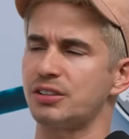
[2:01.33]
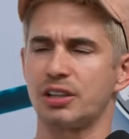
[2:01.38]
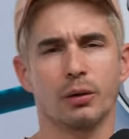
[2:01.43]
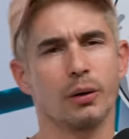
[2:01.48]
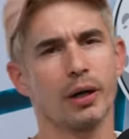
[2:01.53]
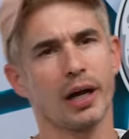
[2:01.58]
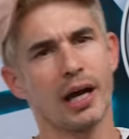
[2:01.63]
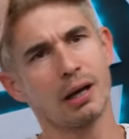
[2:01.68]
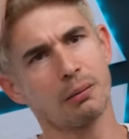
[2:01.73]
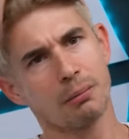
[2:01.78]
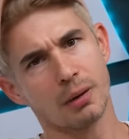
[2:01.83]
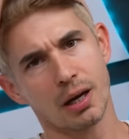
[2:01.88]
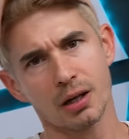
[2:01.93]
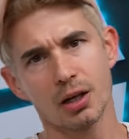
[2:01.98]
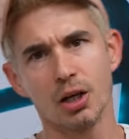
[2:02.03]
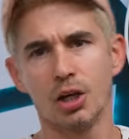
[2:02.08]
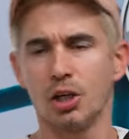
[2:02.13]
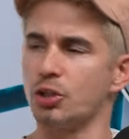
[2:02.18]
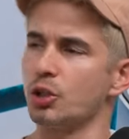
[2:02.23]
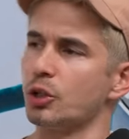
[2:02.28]
They go, "Hey man,
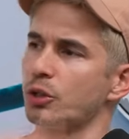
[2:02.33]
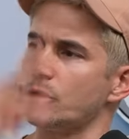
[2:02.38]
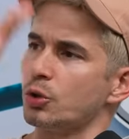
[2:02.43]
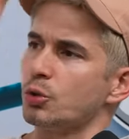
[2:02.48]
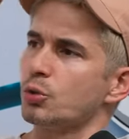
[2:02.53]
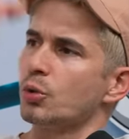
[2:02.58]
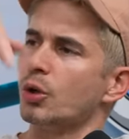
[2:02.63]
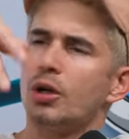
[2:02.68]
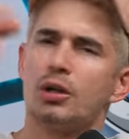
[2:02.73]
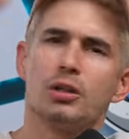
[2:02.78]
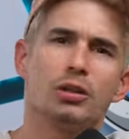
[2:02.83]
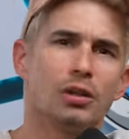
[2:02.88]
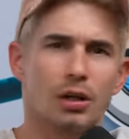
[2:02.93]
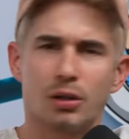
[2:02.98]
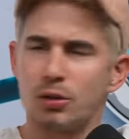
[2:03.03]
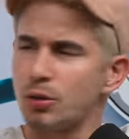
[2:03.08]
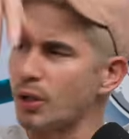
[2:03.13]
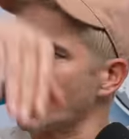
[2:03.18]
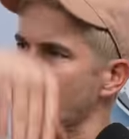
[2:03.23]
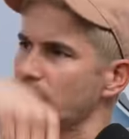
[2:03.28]
you you yeah,
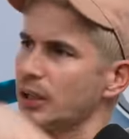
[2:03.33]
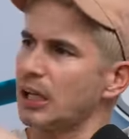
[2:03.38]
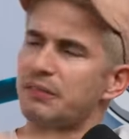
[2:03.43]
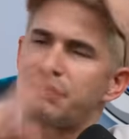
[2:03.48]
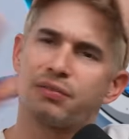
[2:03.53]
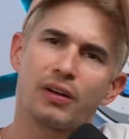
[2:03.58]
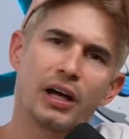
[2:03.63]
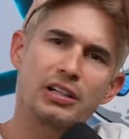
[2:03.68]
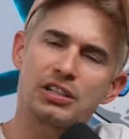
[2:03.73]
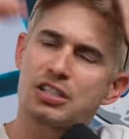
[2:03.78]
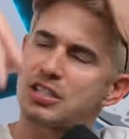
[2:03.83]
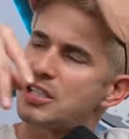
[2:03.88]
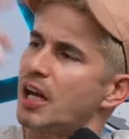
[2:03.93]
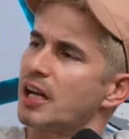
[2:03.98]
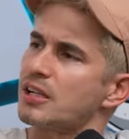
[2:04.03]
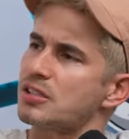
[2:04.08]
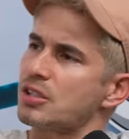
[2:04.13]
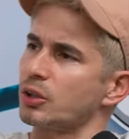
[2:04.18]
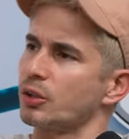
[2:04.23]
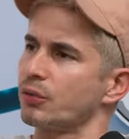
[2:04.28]
you got a late flight. Stay
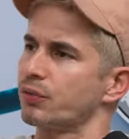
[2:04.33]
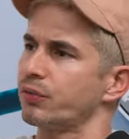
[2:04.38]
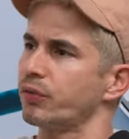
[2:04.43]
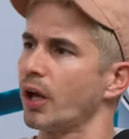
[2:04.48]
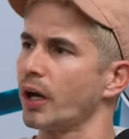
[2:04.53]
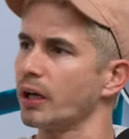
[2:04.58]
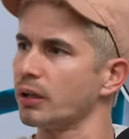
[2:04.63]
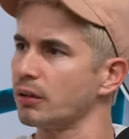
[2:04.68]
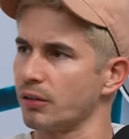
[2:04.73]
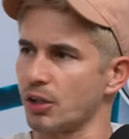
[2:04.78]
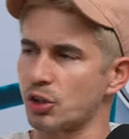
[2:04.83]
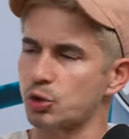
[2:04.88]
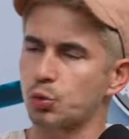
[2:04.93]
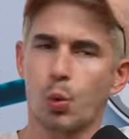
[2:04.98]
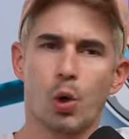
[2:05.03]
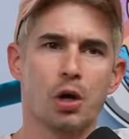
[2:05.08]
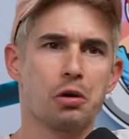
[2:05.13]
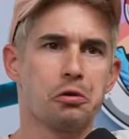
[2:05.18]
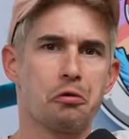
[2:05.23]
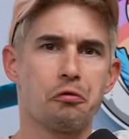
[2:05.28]
until your flight." This
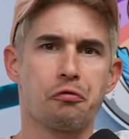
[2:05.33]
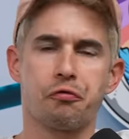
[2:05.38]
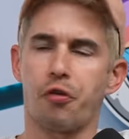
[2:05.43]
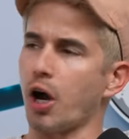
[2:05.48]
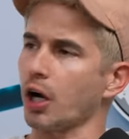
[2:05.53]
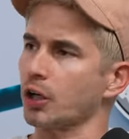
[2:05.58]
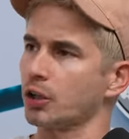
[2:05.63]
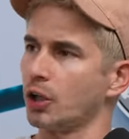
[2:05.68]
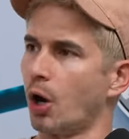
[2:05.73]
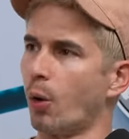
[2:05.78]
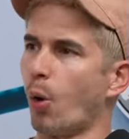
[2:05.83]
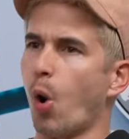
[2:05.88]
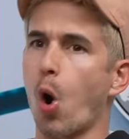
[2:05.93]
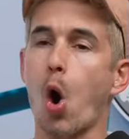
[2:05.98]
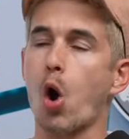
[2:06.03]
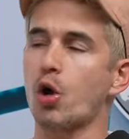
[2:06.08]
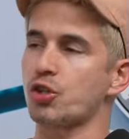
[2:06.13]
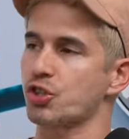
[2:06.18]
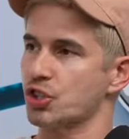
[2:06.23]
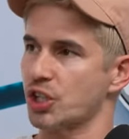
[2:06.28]
one, fuck no,
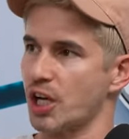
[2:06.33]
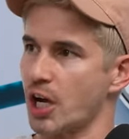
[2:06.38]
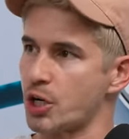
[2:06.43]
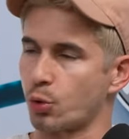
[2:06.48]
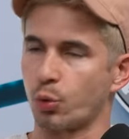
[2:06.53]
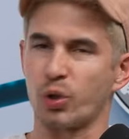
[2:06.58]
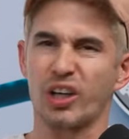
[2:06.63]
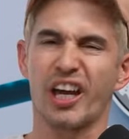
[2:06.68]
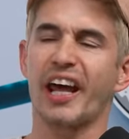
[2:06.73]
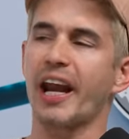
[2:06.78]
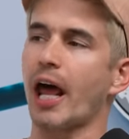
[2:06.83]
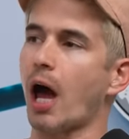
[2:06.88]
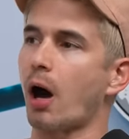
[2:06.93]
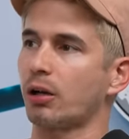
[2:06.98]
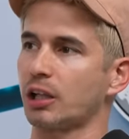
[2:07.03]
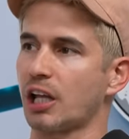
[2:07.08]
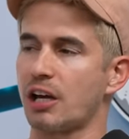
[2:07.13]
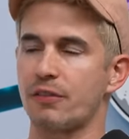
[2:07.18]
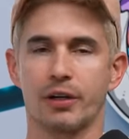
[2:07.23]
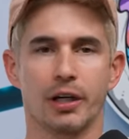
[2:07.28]
on schedule. Get out
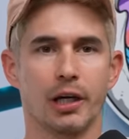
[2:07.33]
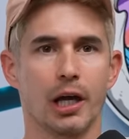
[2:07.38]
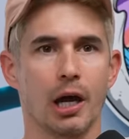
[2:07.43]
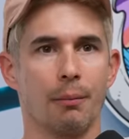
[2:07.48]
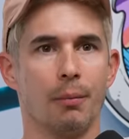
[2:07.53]
11 a.m.